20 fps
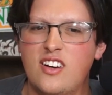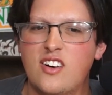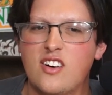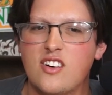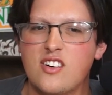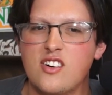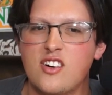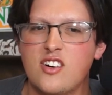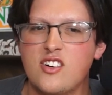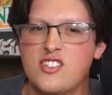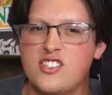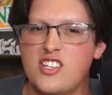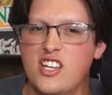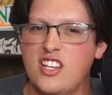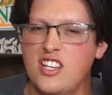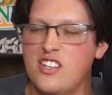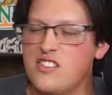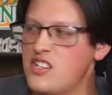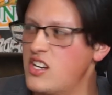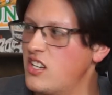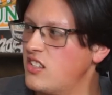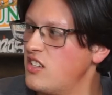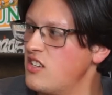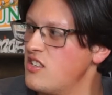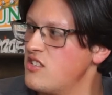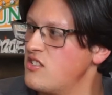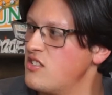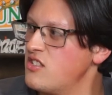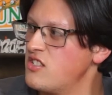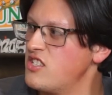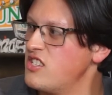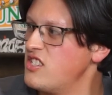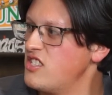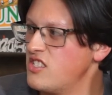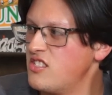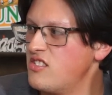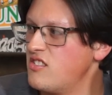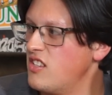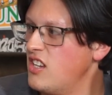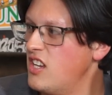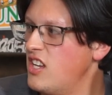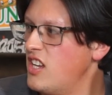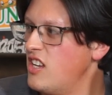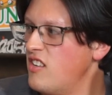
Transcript: her son lives out there, so she just,